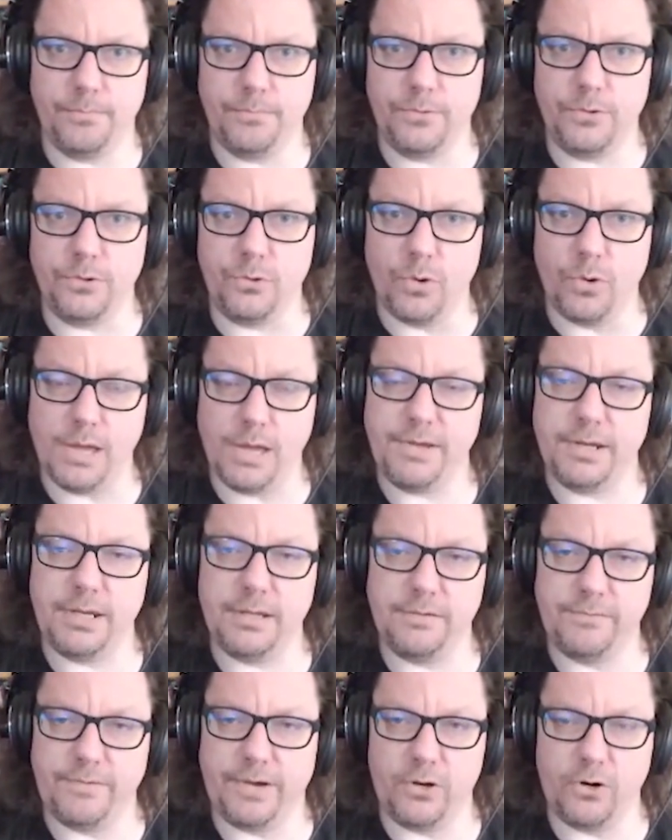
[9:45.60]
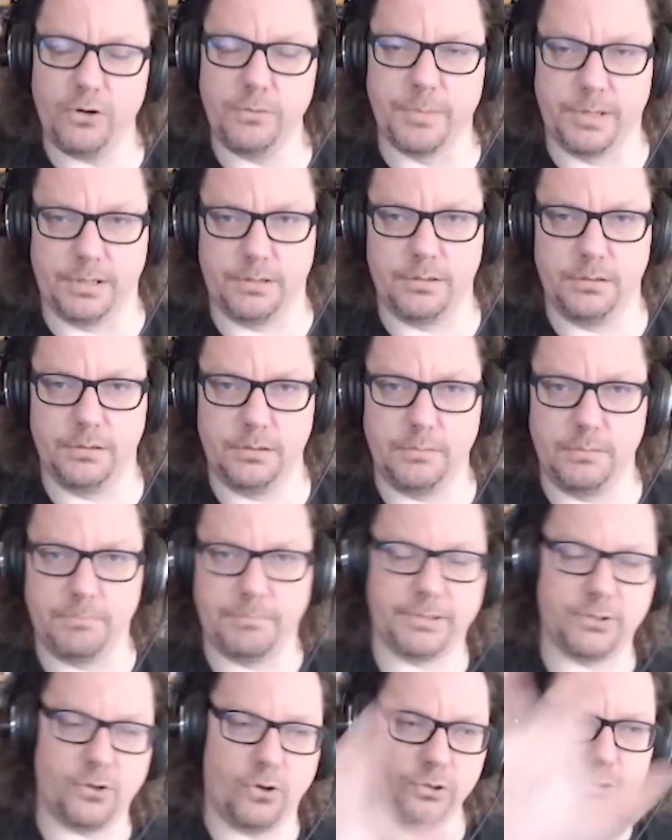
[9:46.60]
you have an environment,
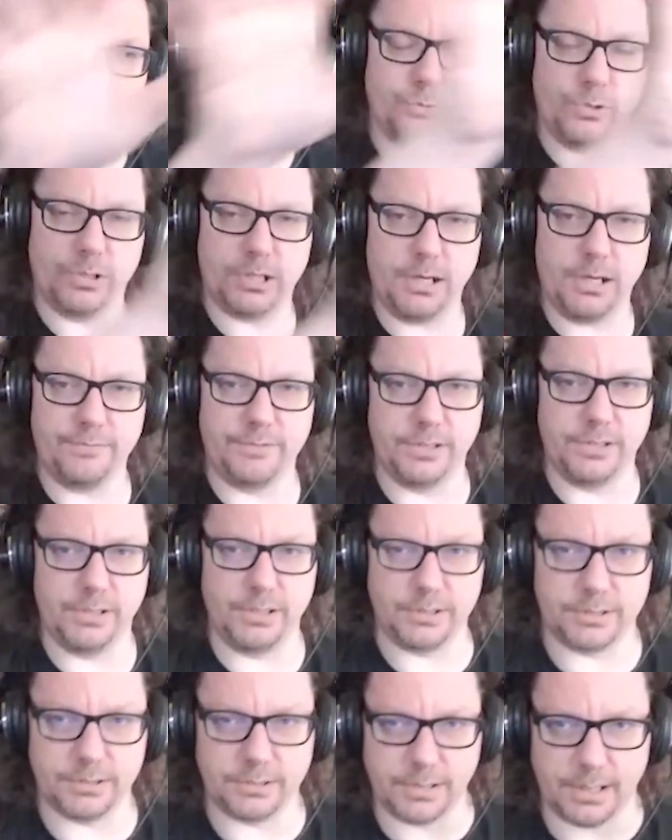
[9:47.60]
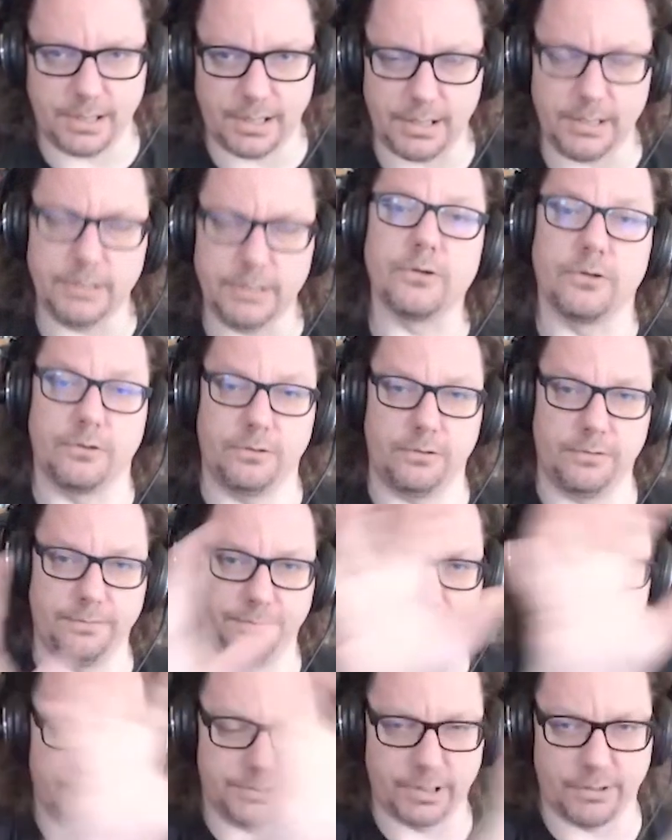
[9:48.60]
but also you have this kind of
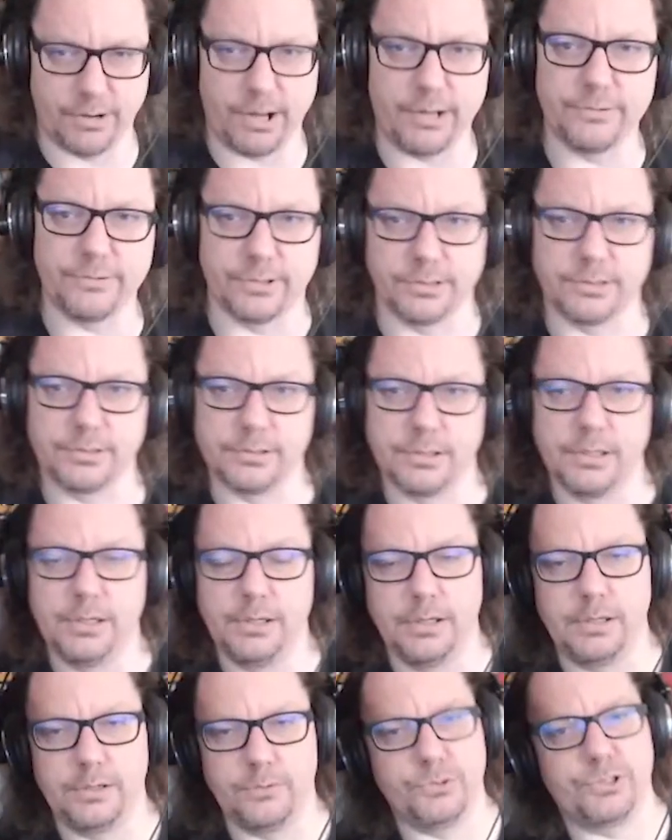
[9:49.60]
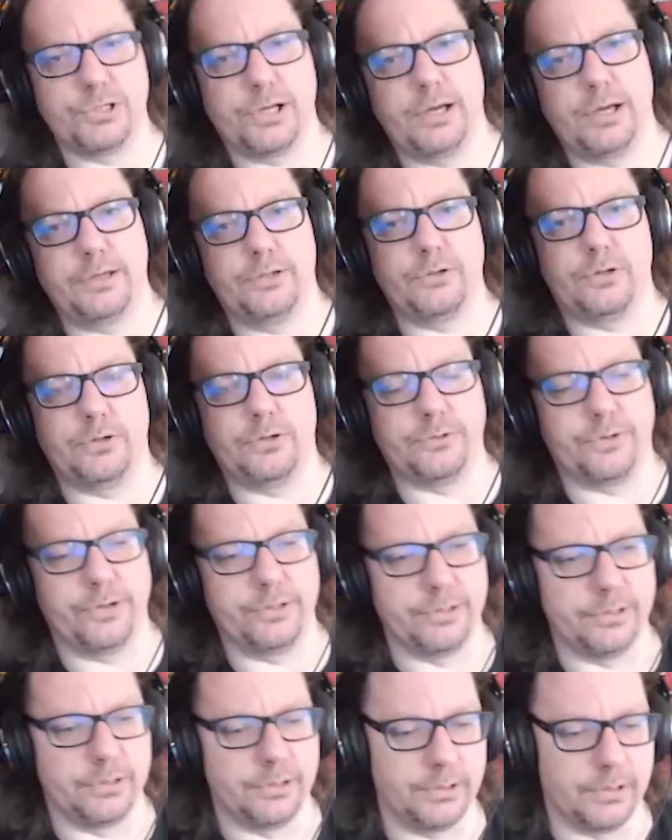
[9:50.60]
surroundings, which I
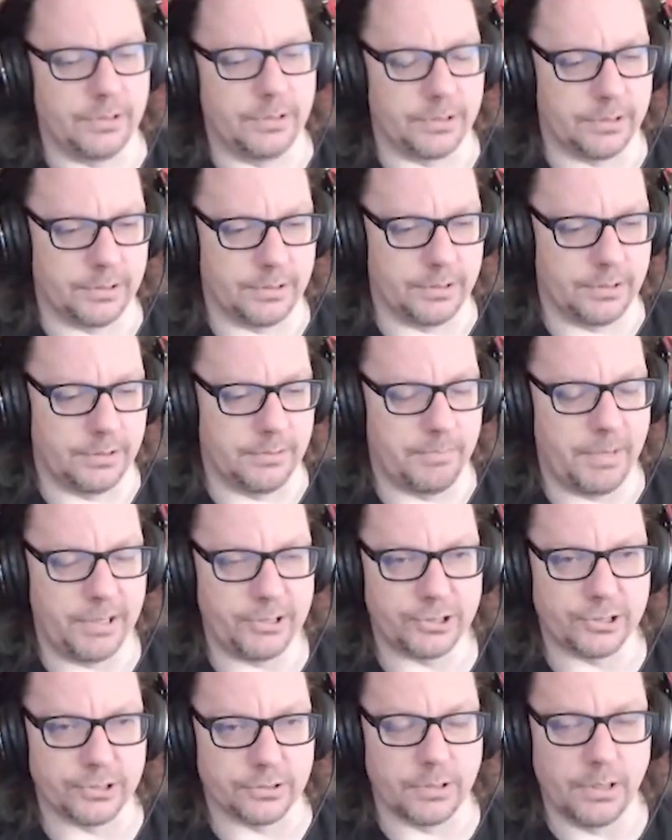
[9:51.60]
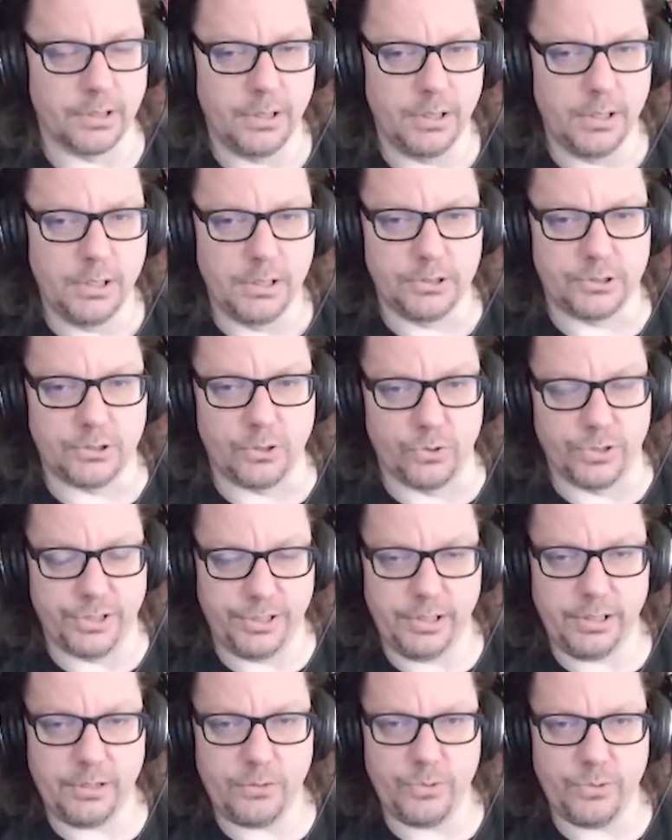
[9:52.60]
already mentioned. So
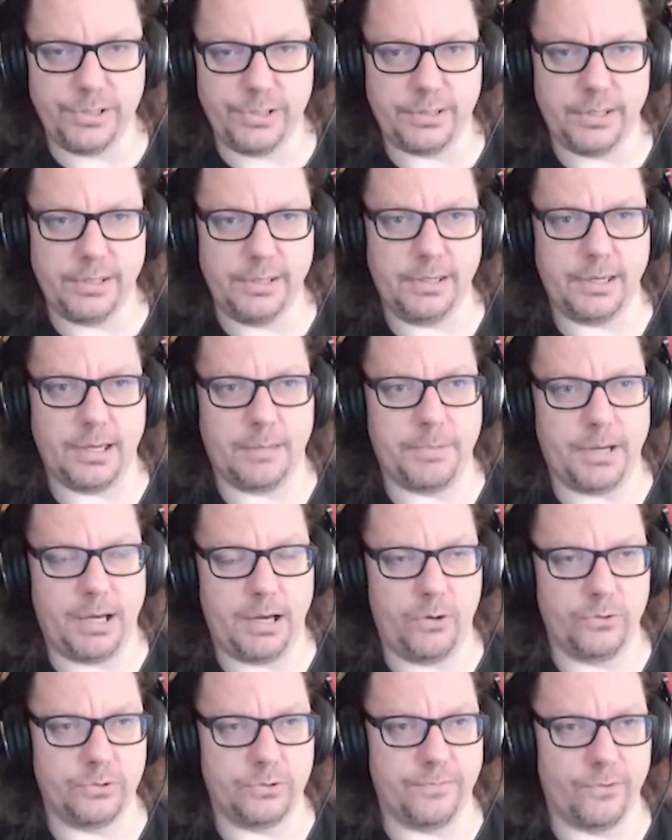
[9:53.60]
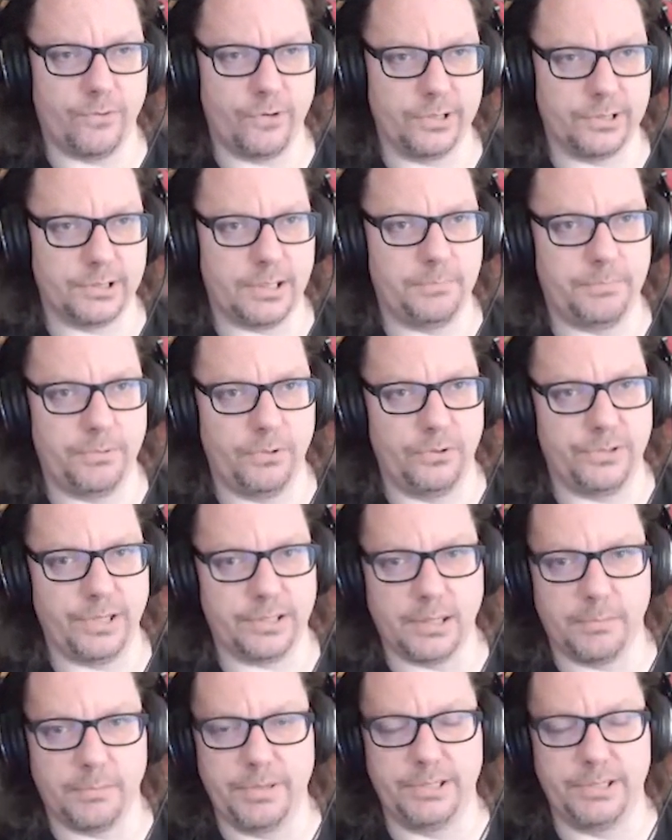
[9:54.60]
here we think about, for example,
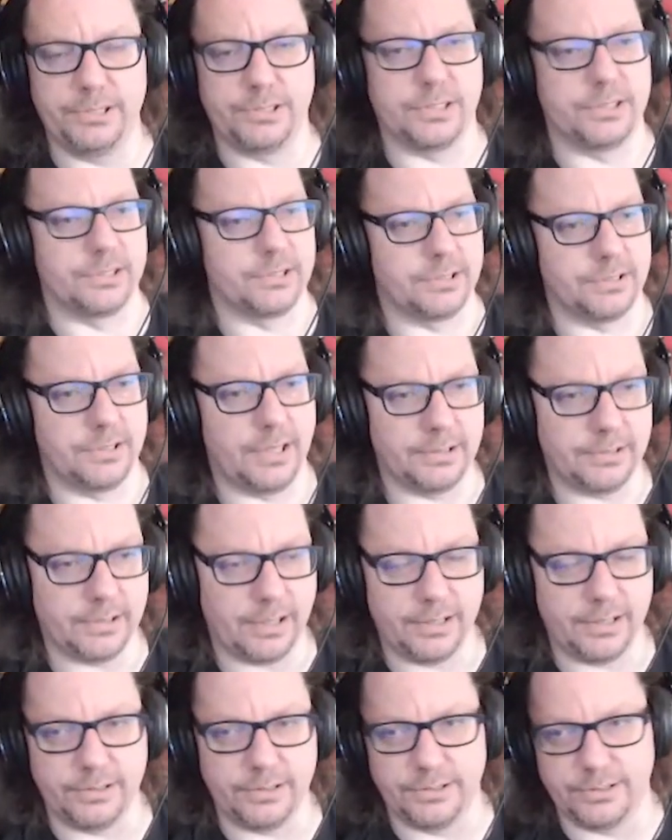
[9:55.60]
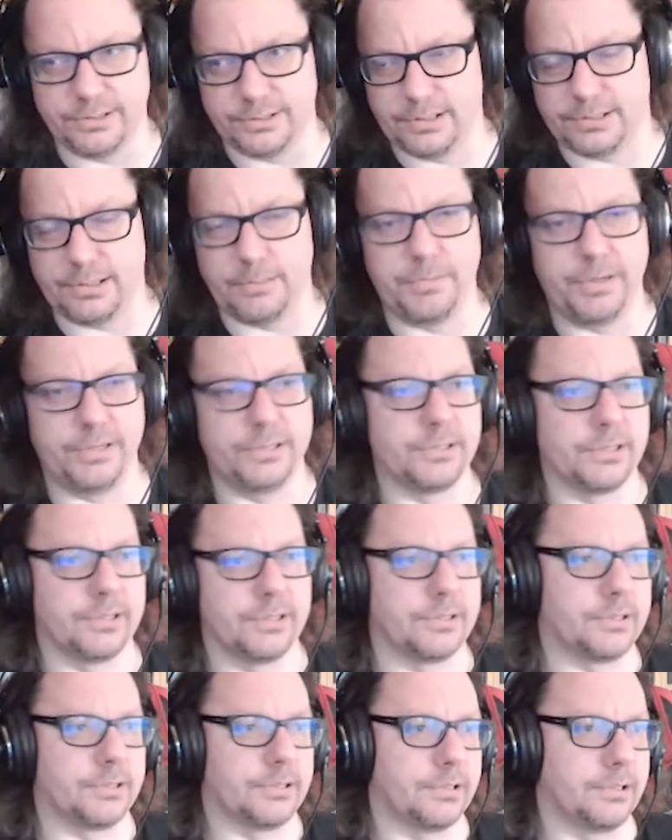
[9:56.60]
databases, data in these
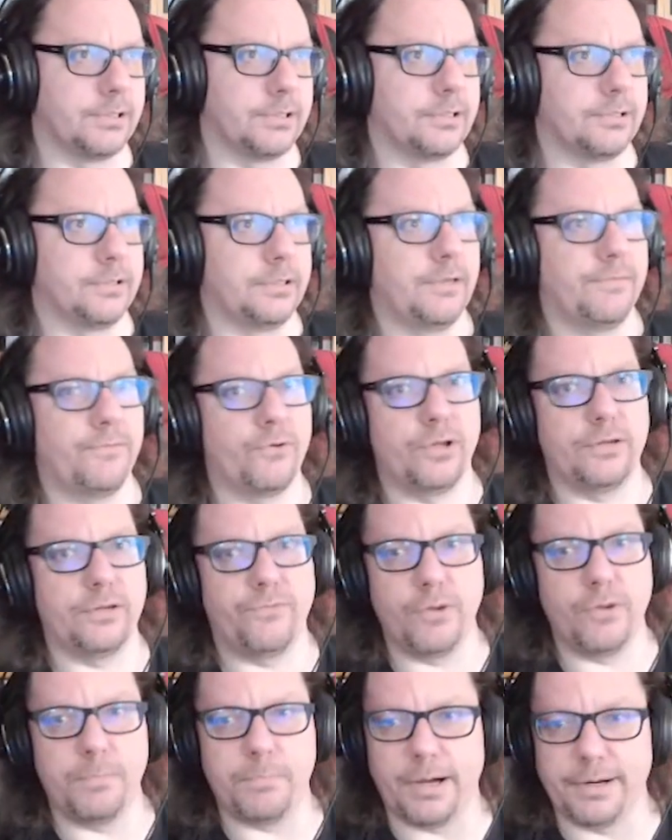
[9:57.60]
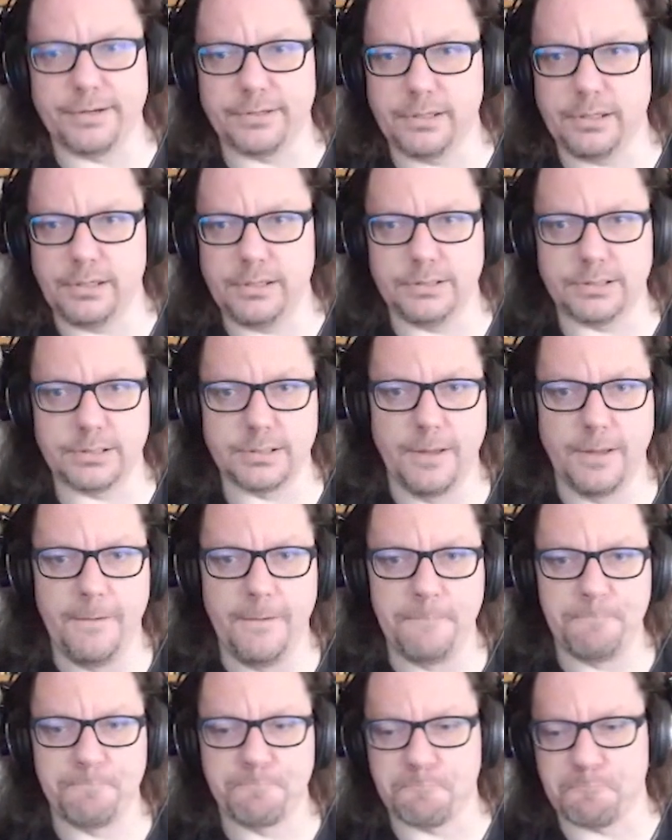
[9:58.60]
databases, different free parties,
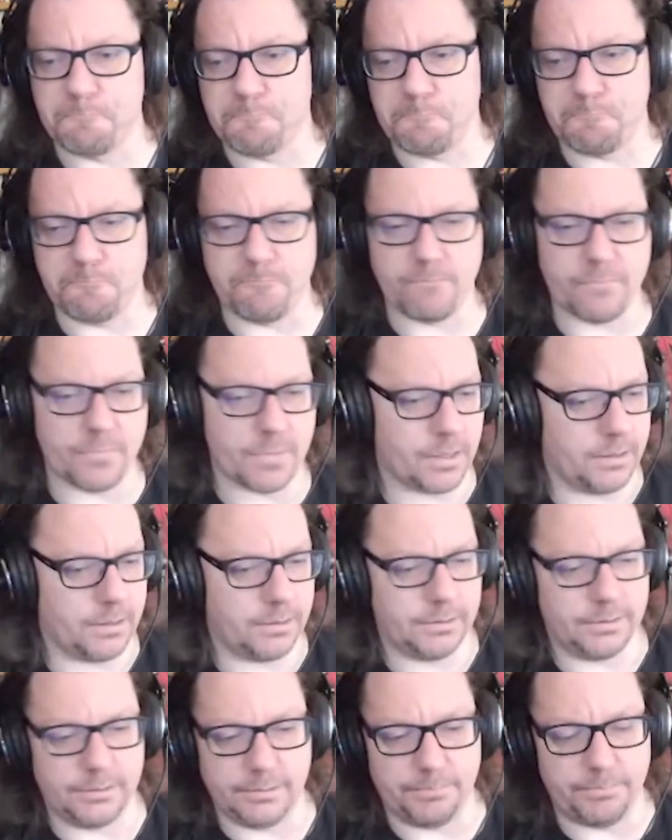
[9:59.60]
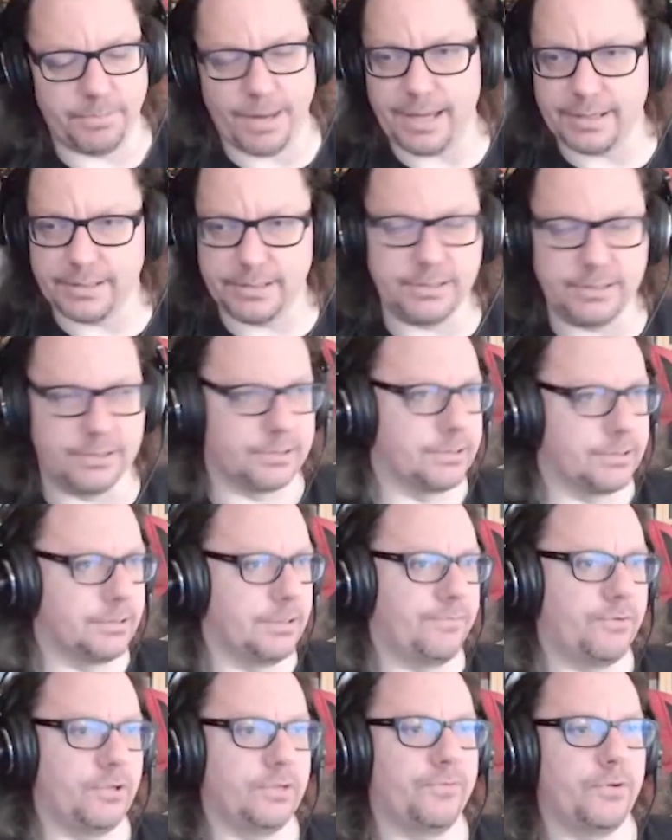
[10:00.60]
plugins,
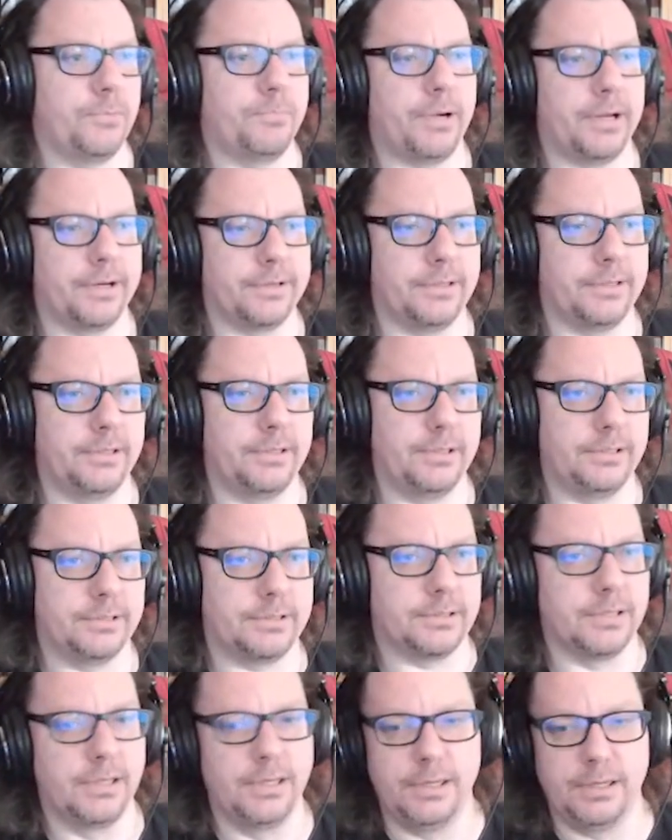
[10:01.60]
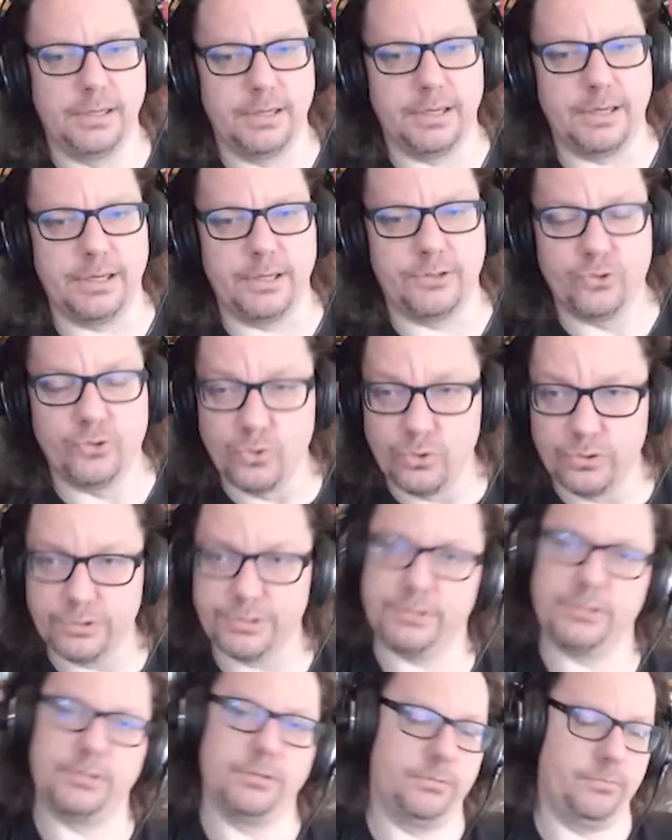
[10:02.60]
different free parties,
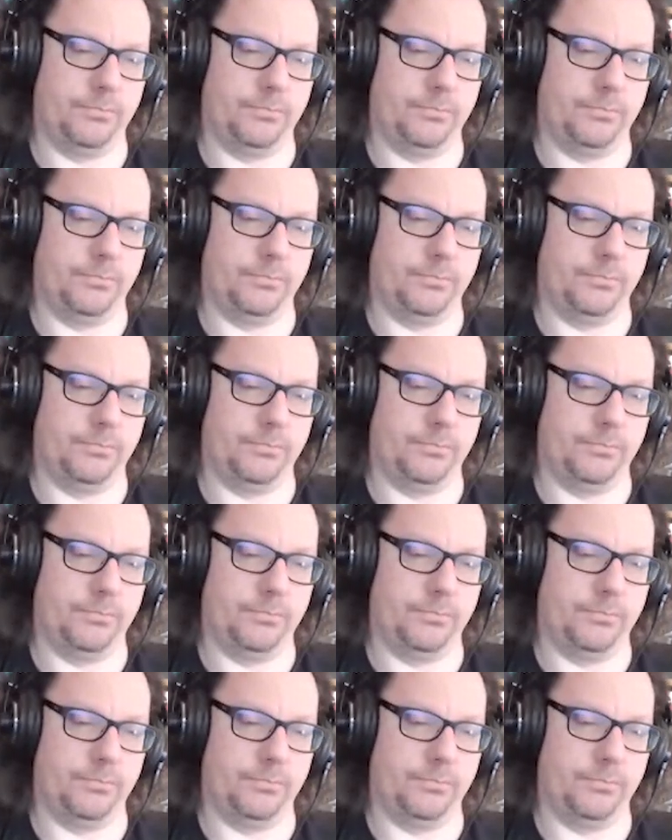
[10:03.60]
tools